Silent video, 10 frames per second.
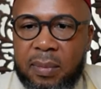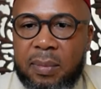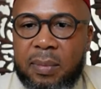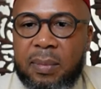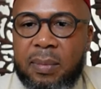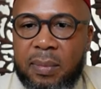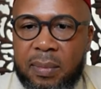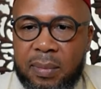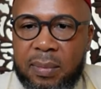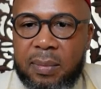
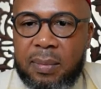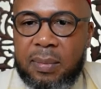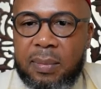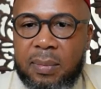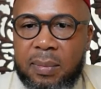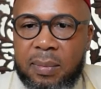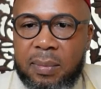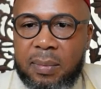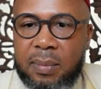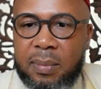
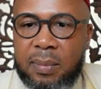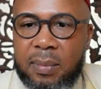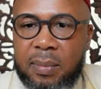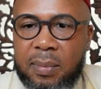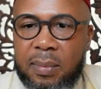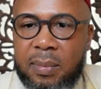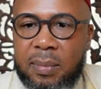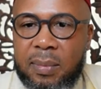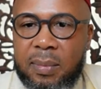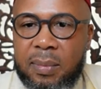
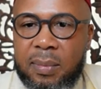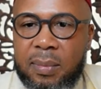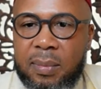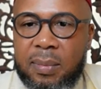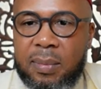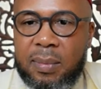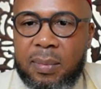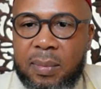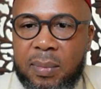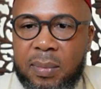
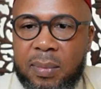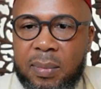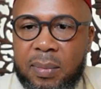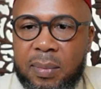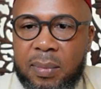This person isn't speaking.